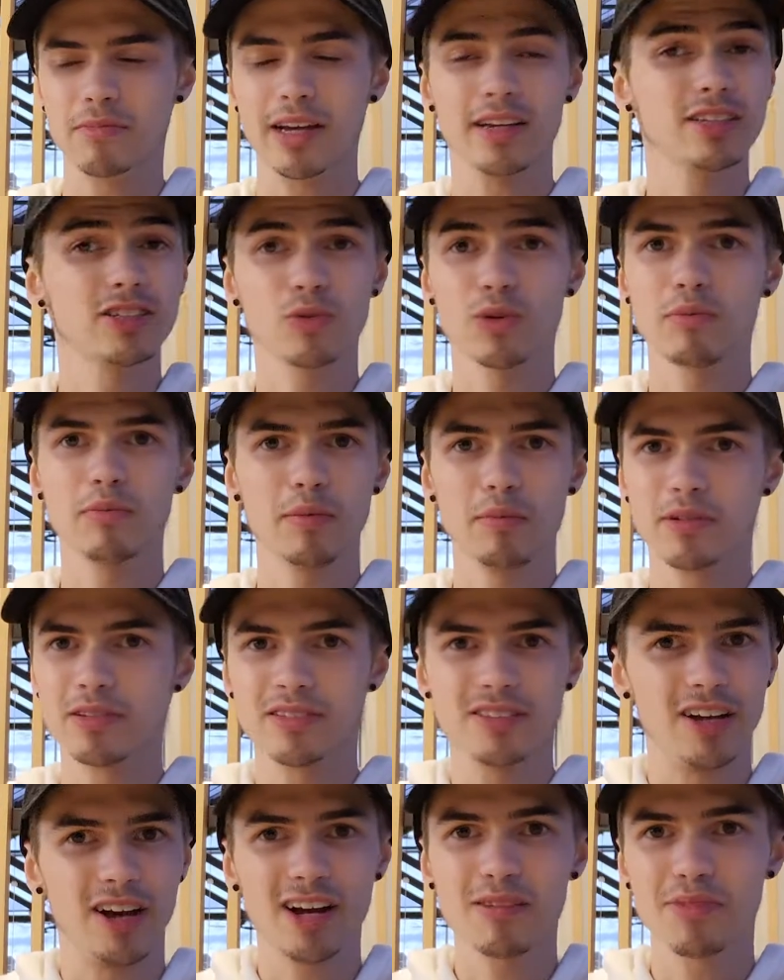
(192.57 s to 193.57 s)
And I still want to be able
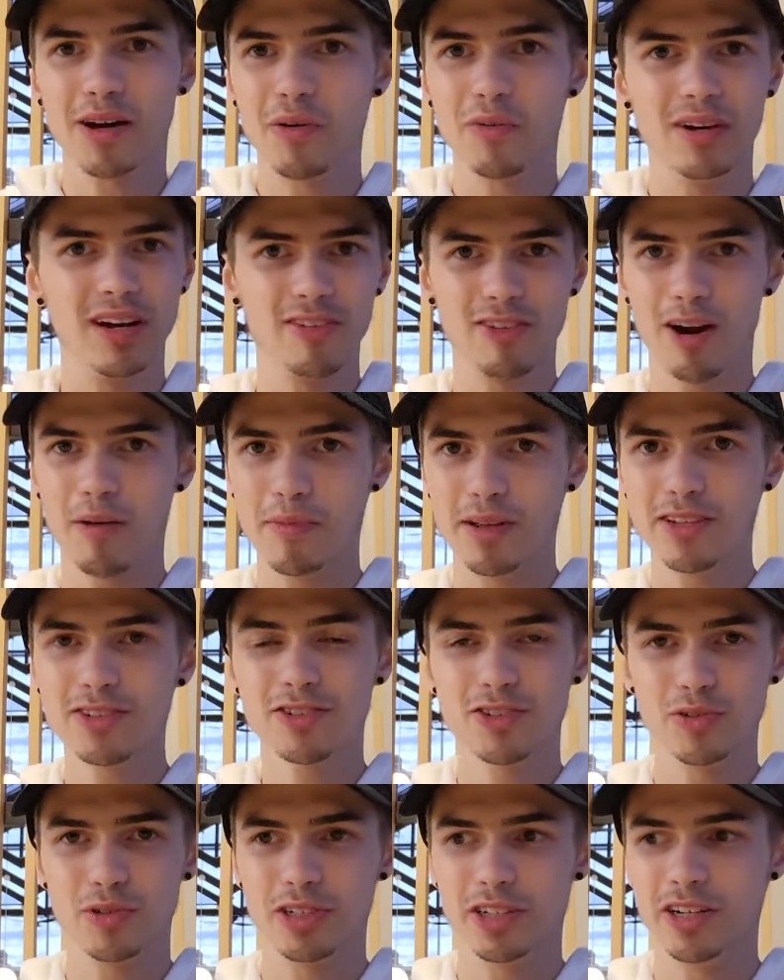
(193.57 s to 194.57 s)
to talk about whatever I'm
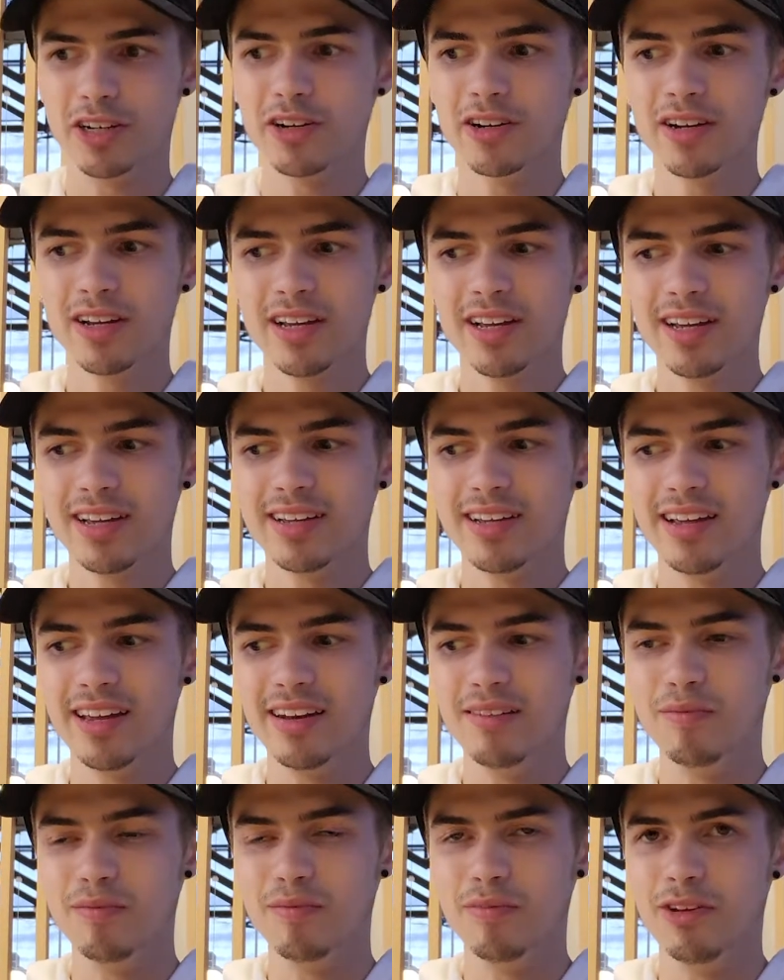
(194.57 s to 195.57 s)
into here
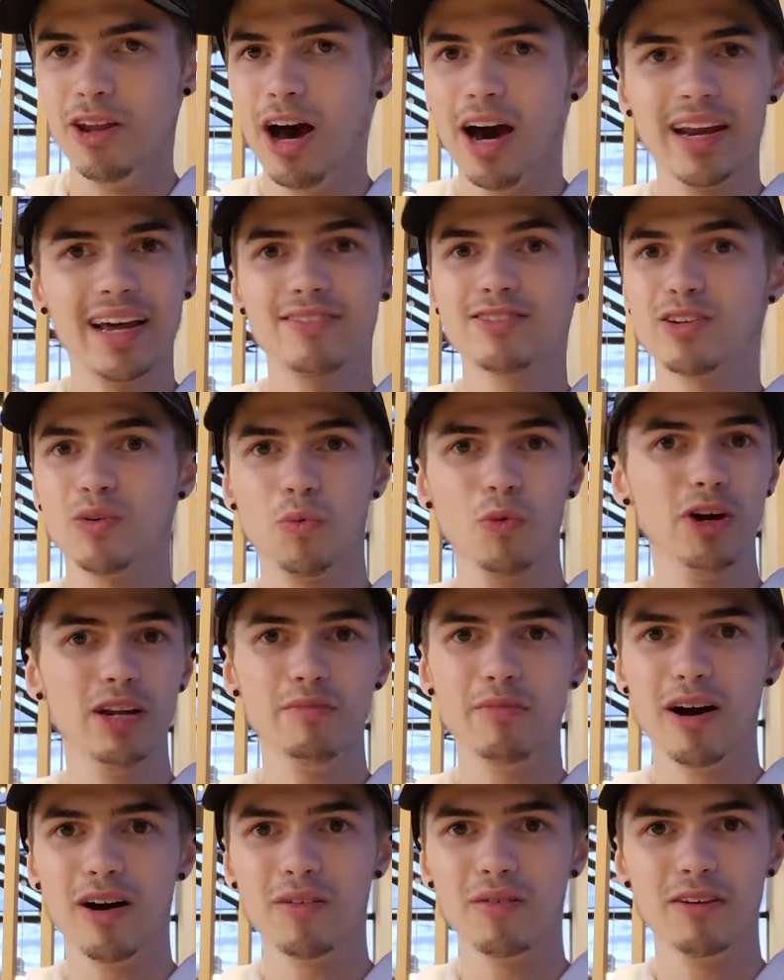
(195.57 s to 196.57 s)
and not have to worry
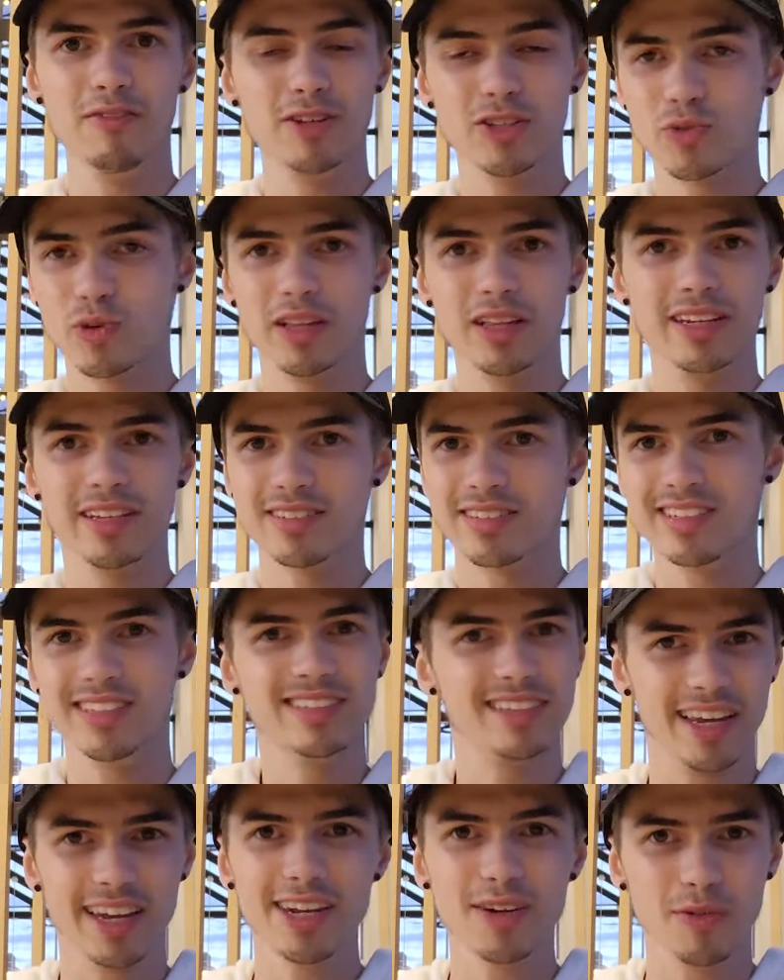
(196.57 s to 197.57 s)
about if it's related to
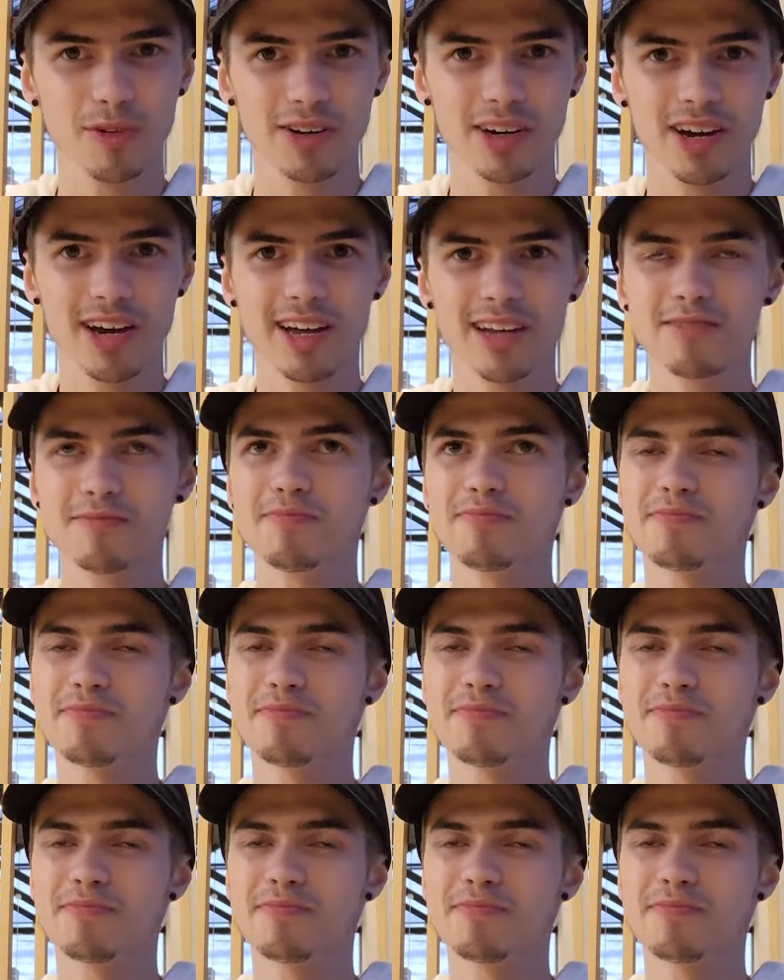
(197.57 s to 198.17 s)
Nintendo or not.